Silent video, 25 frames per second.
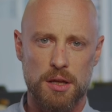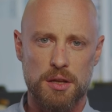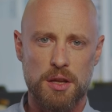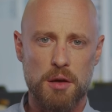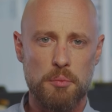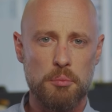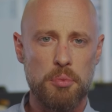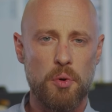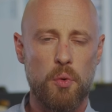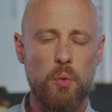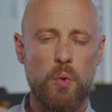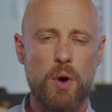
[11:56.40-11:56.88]

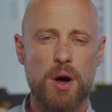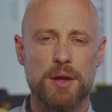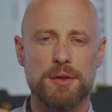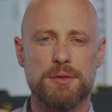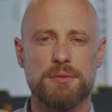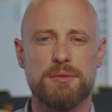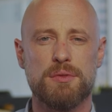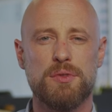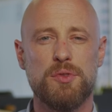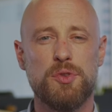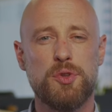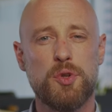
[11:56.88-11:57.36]
Number
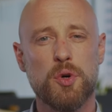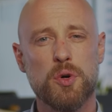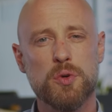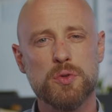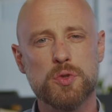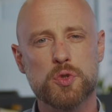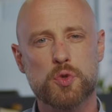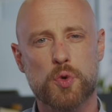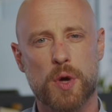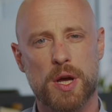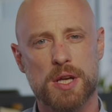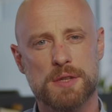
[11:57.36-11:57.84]
1,
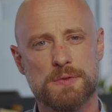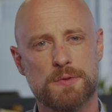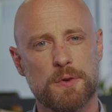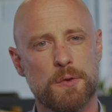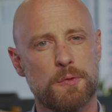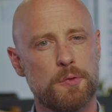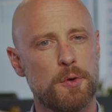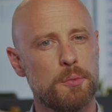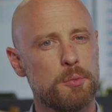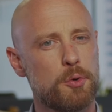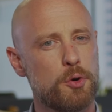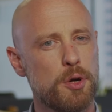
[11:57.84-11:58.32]
don't transfer
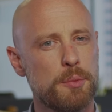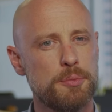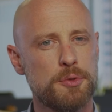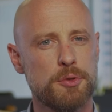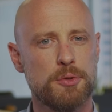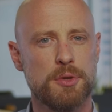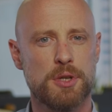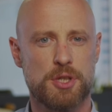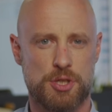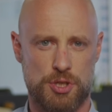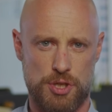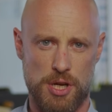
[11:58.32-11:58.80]
from
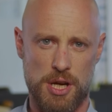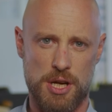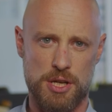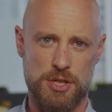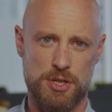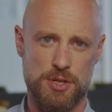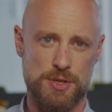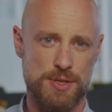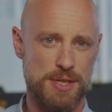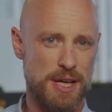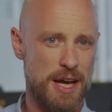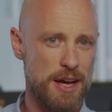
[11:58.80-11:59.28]
crypto
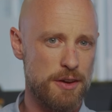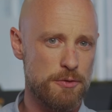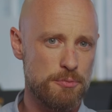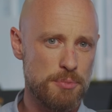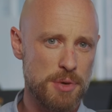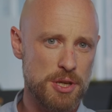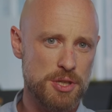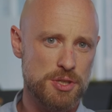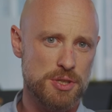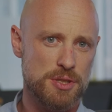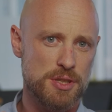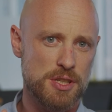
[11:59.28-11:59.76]
exchanges. I've
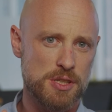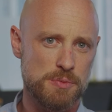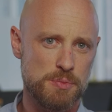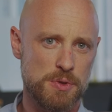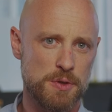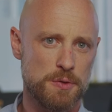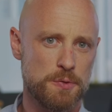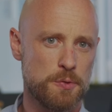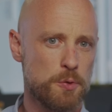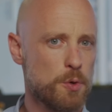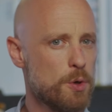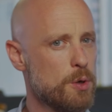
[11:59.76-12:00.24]
mentioned this
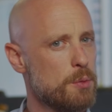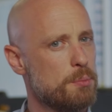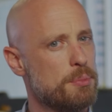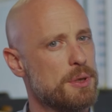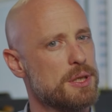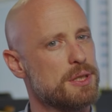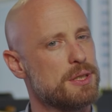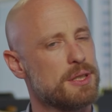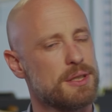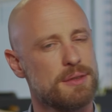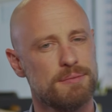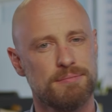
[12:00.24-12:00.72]
before,
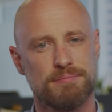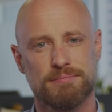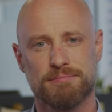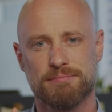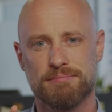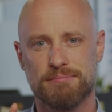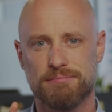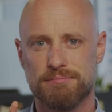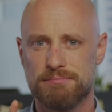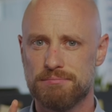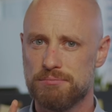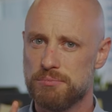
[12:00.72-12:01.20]
but
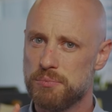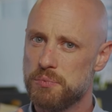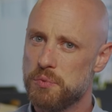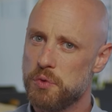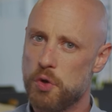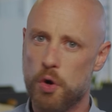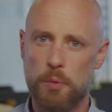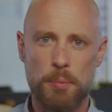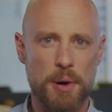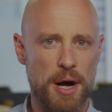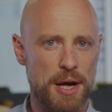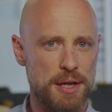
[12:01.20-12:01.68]

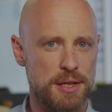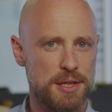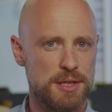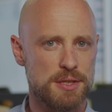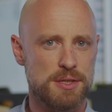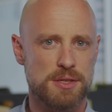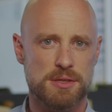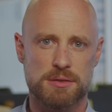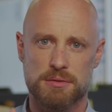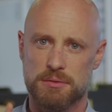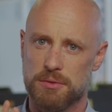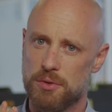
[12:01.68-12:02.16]
no
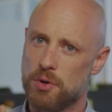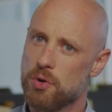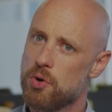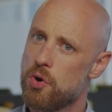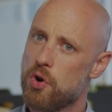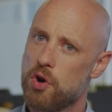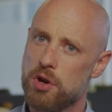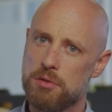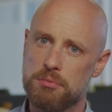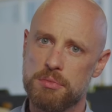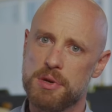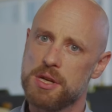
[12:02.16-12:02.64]
Binance, no
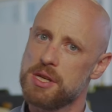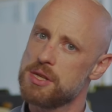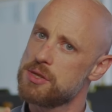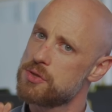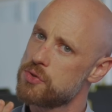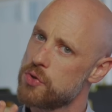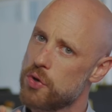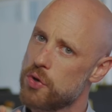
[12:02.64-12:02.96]
Coinbase,